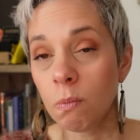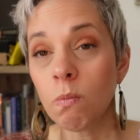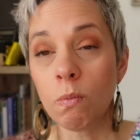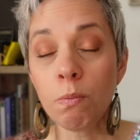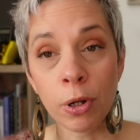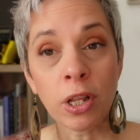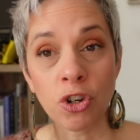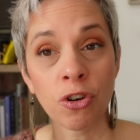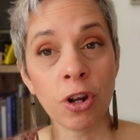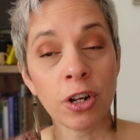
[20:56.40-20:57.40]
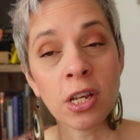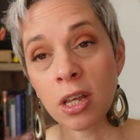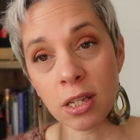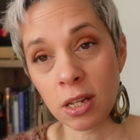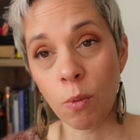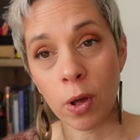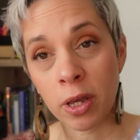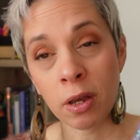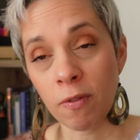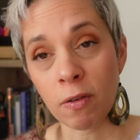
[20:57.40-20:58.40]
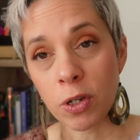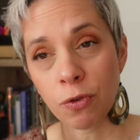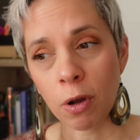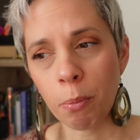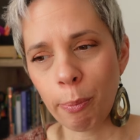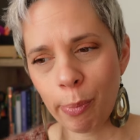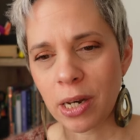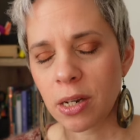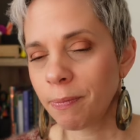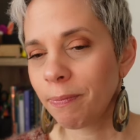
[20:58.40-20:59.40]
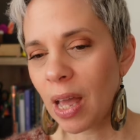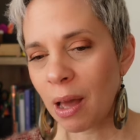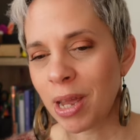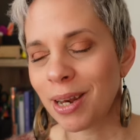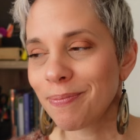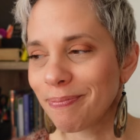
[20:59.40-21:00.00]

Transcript: Bullet journaling is still working very strong, but I mean,